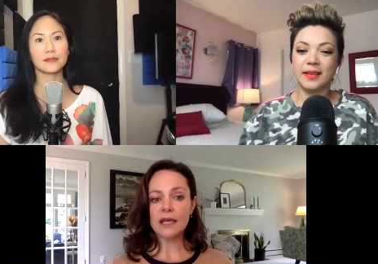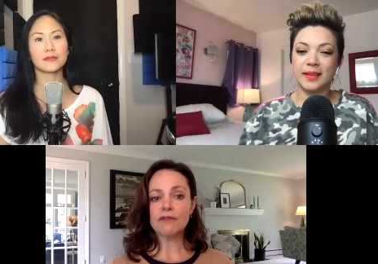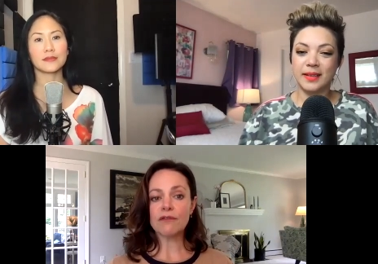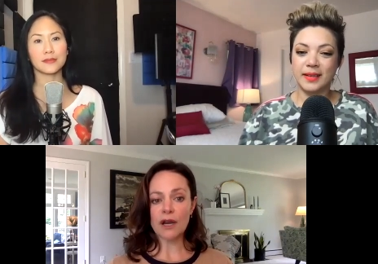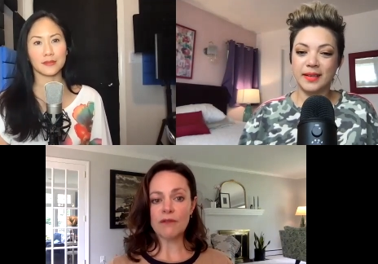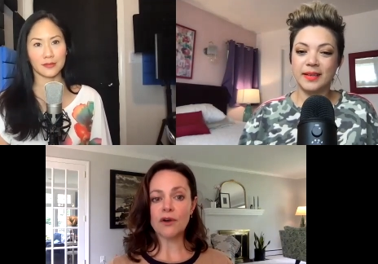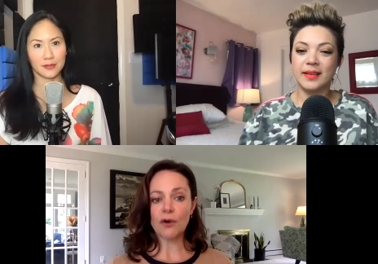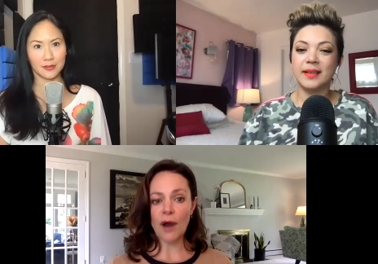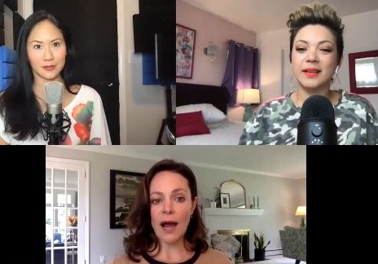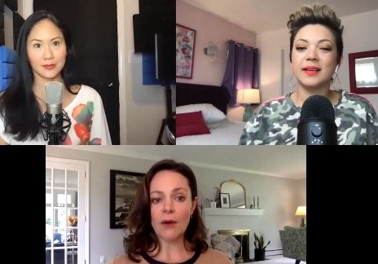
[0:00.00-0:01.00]
Speaker 1: in front of a
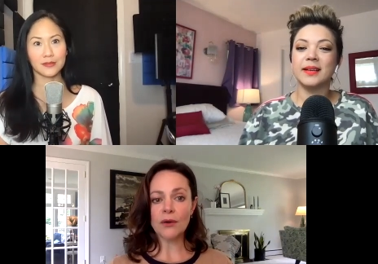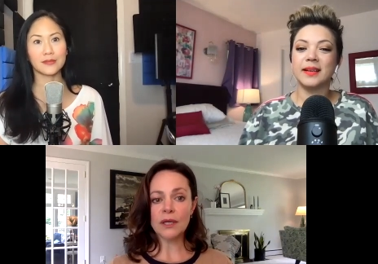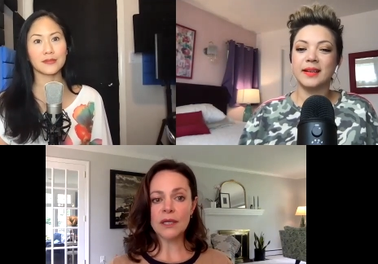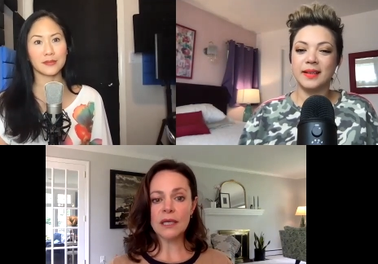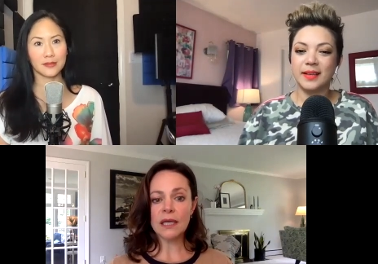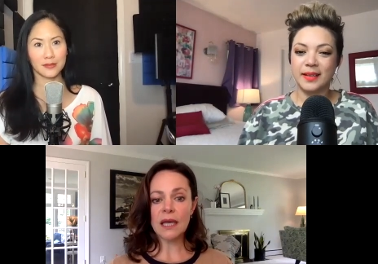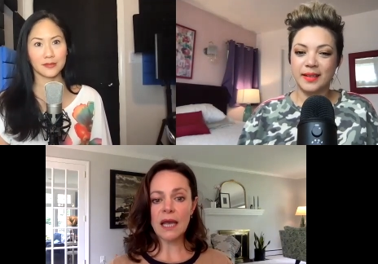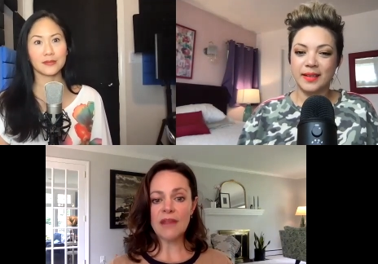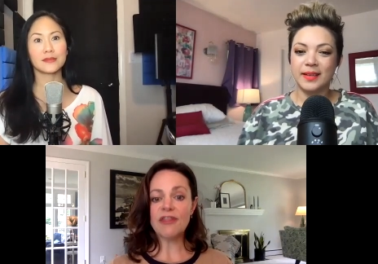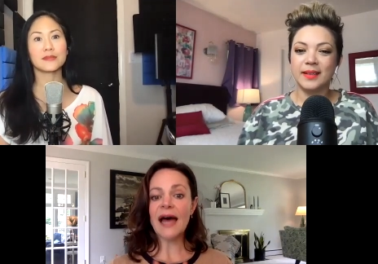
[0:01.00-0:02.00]
crowd,
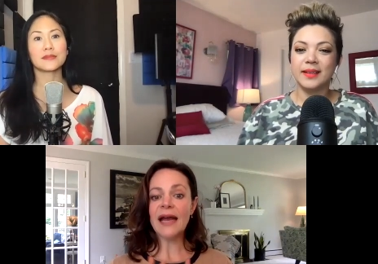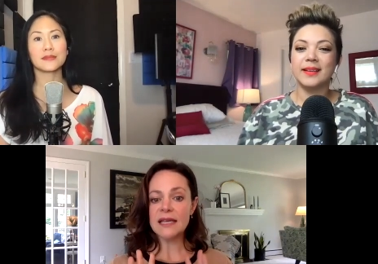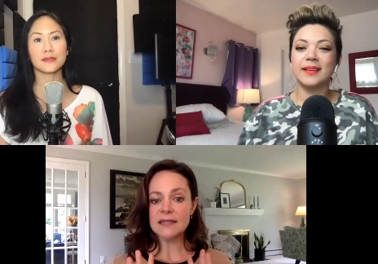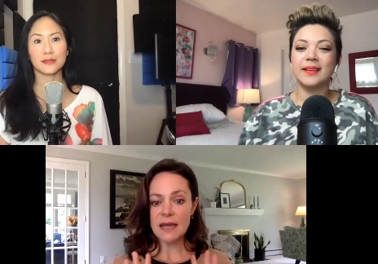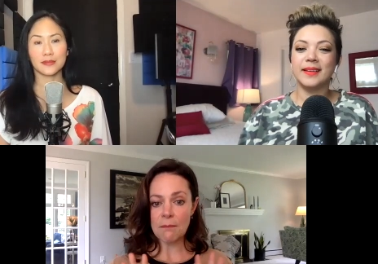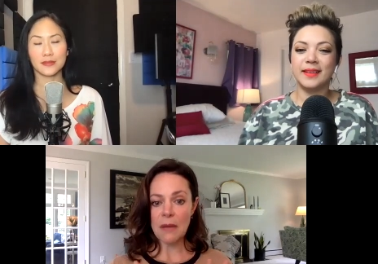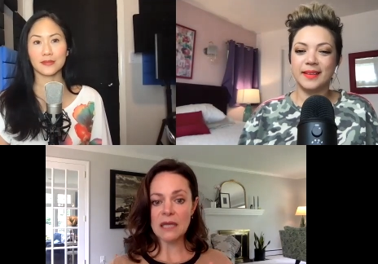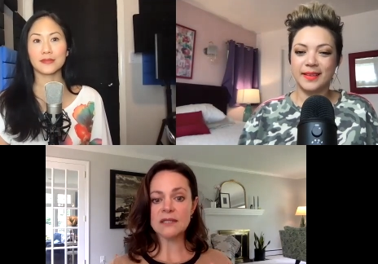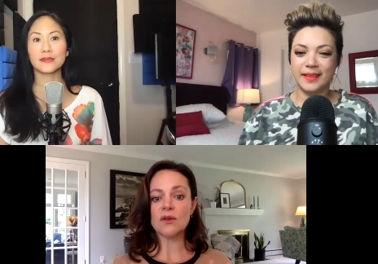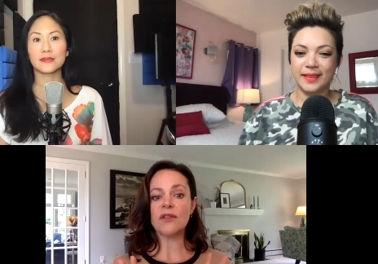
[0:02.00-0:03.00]
that is a
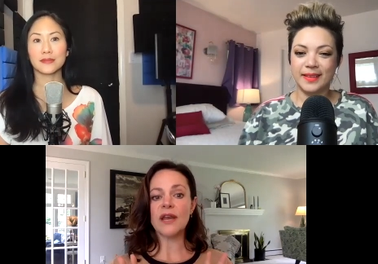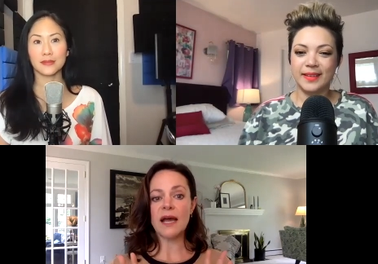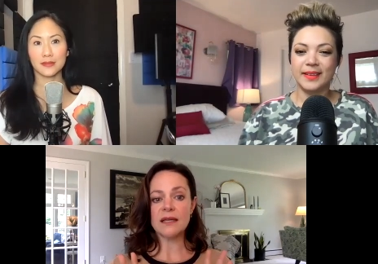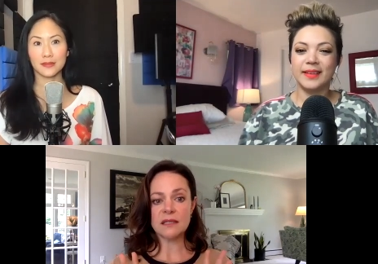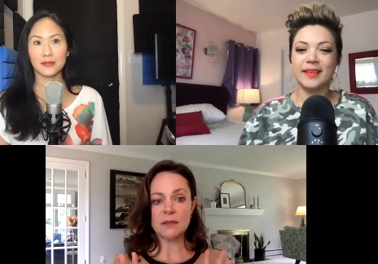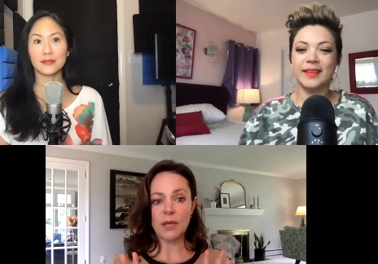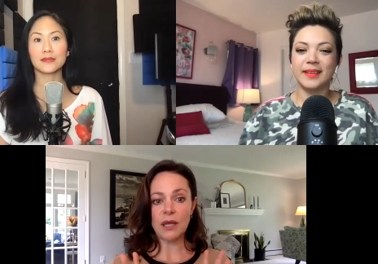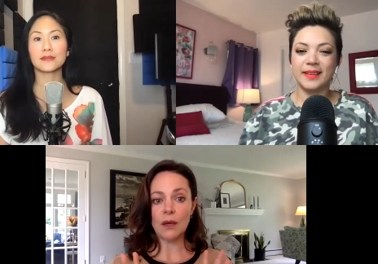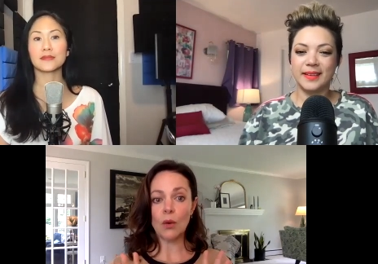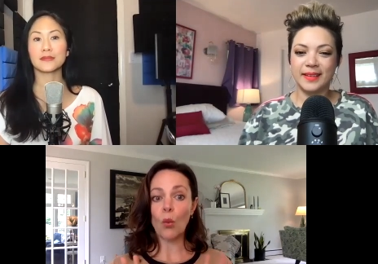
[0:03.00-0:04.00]
muscle that has to
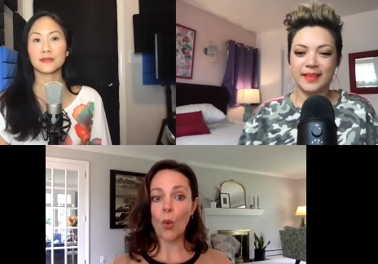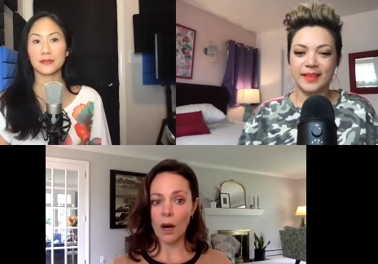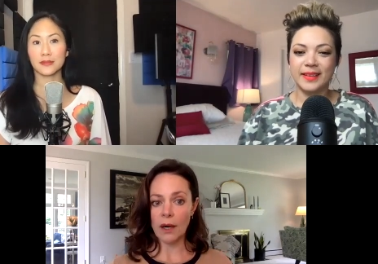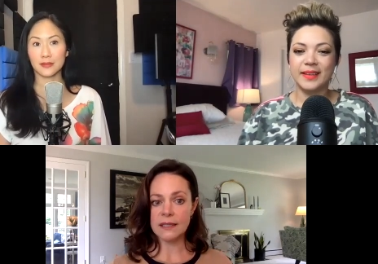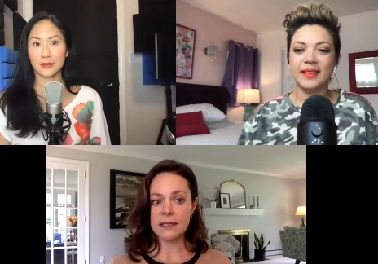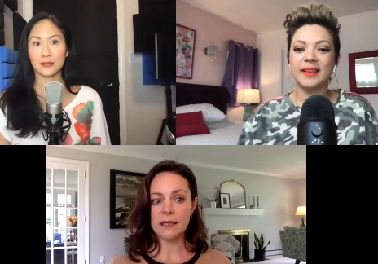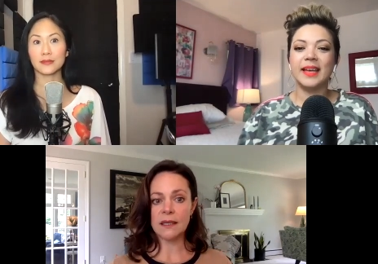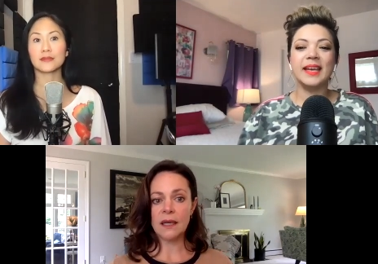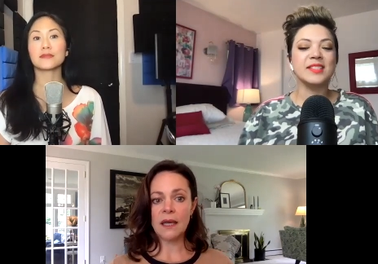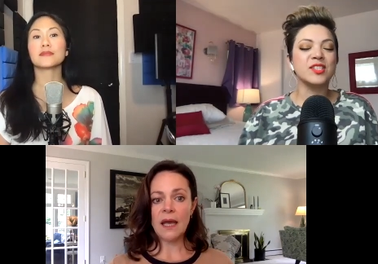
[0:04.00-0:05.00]
be worked.
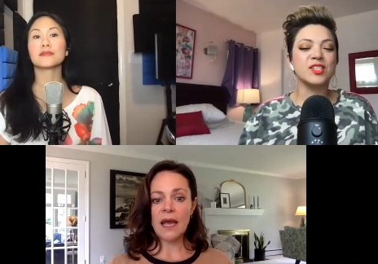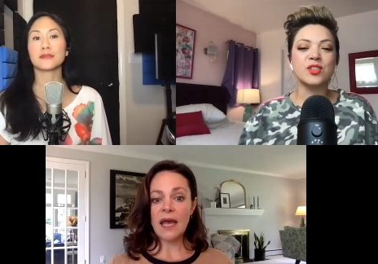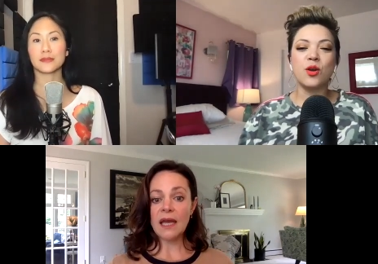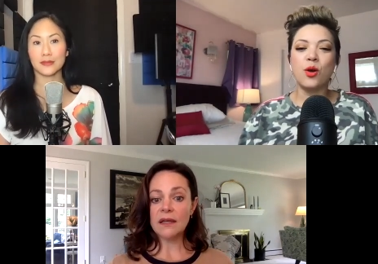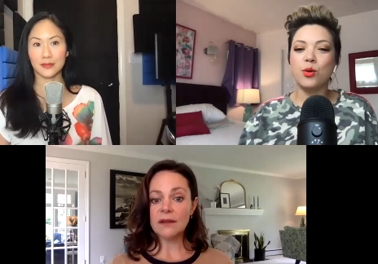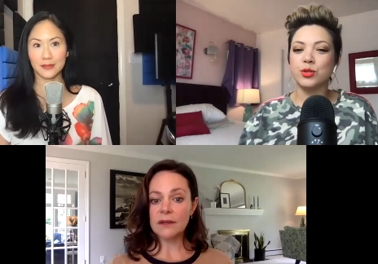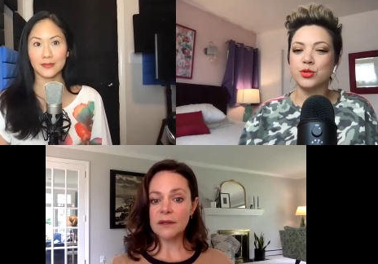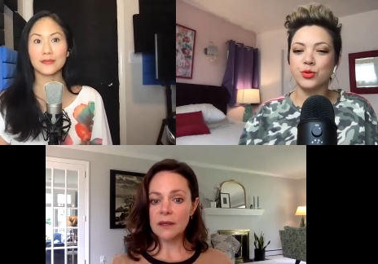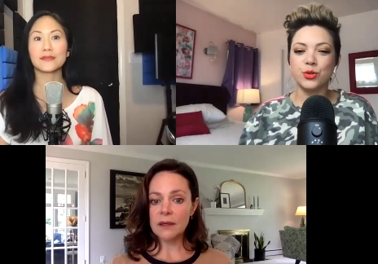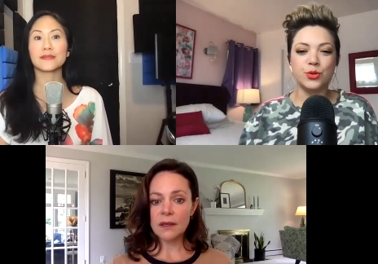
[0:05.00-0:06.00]
Speaker 2: It's so
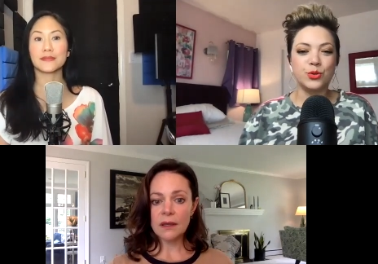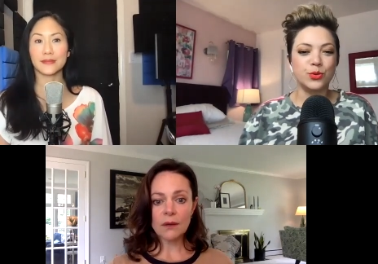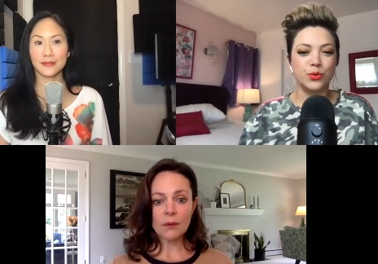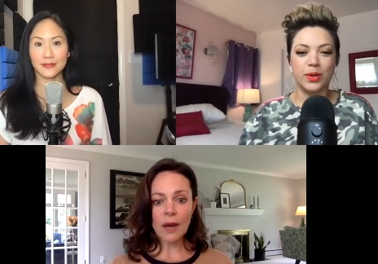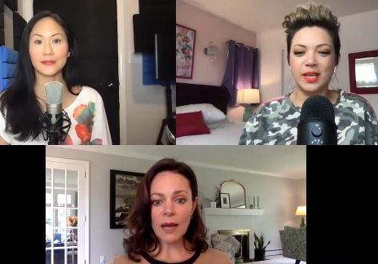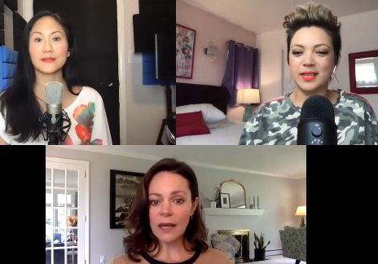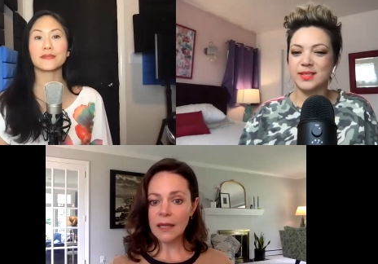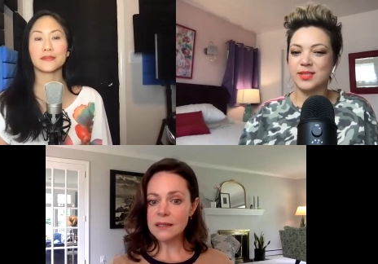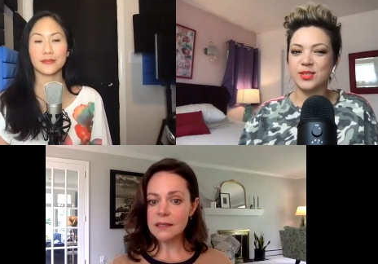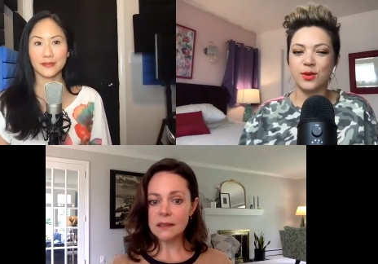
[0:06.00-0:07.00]
true. It
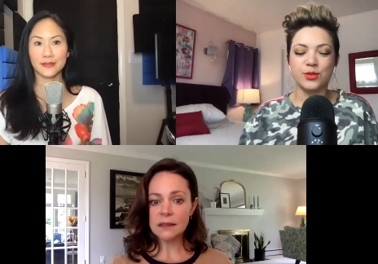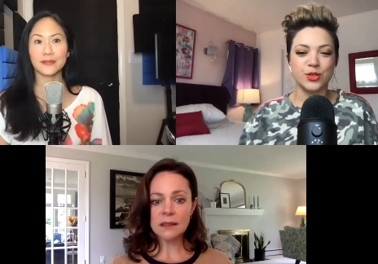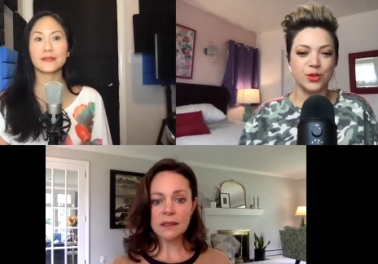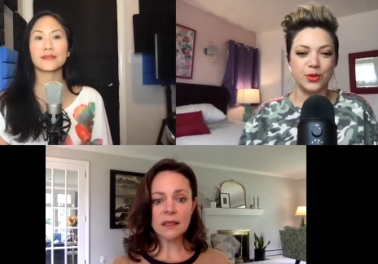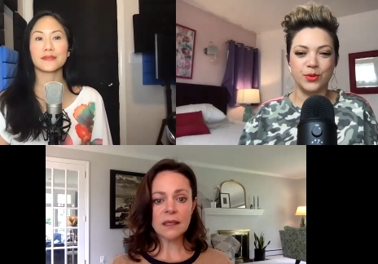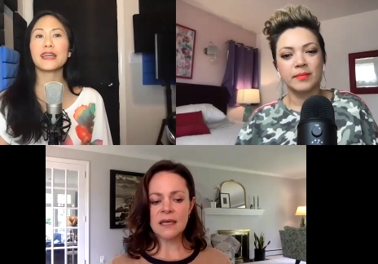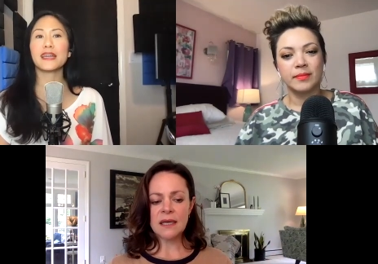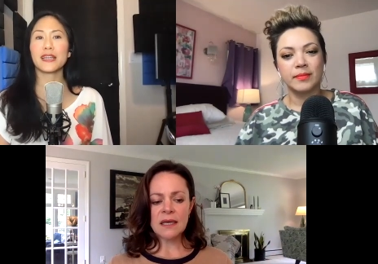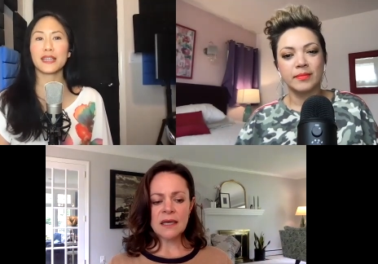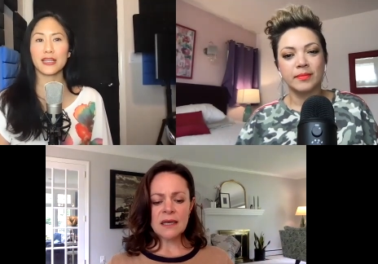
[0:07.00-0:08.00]
is so true
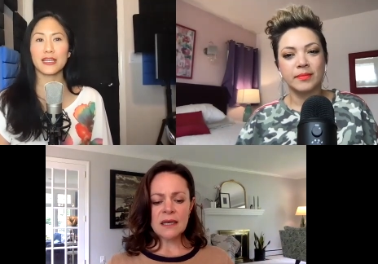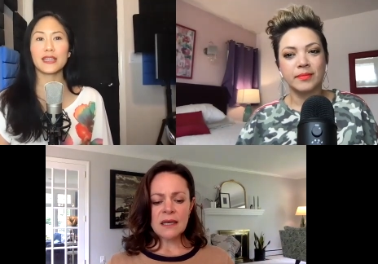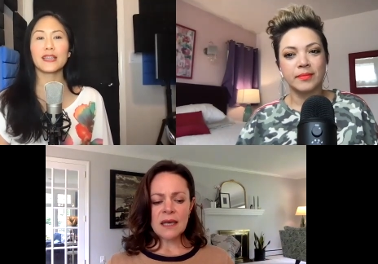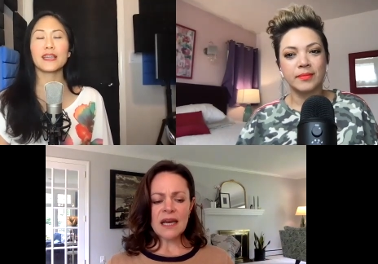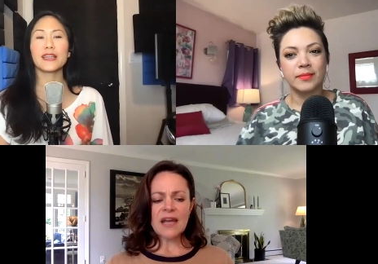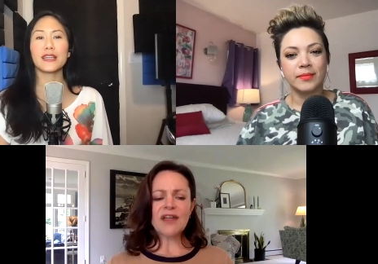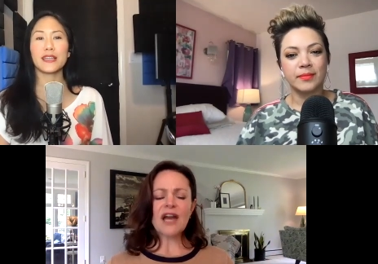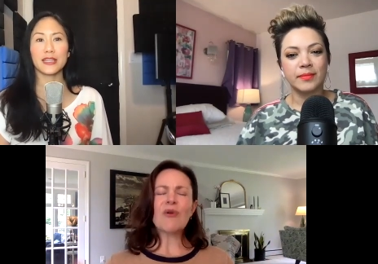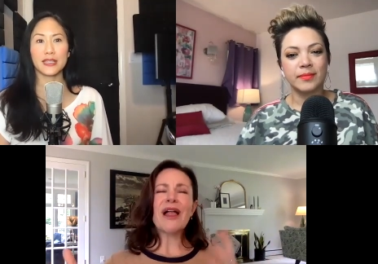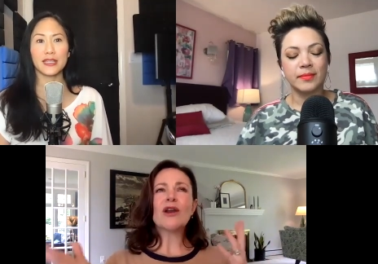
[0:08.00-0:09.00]
Speaker 1: and I
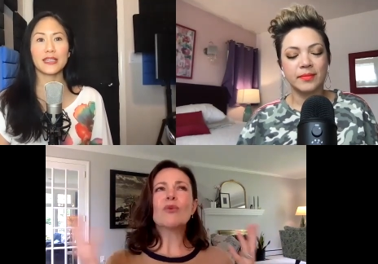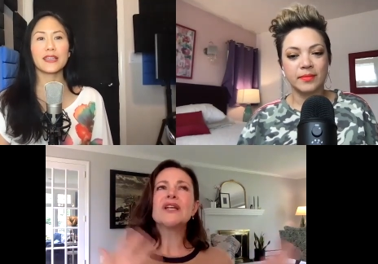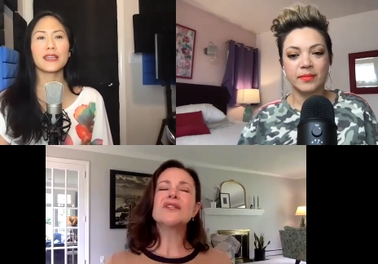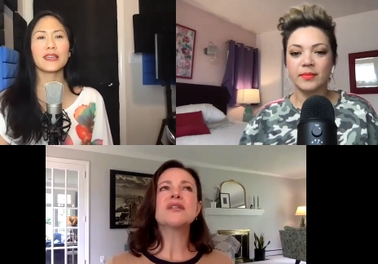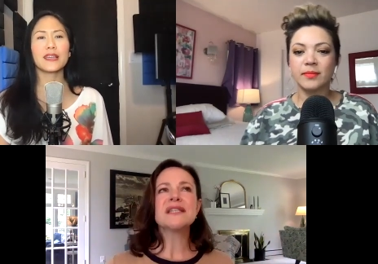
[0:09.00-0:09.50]
thought, well, I don't want to do the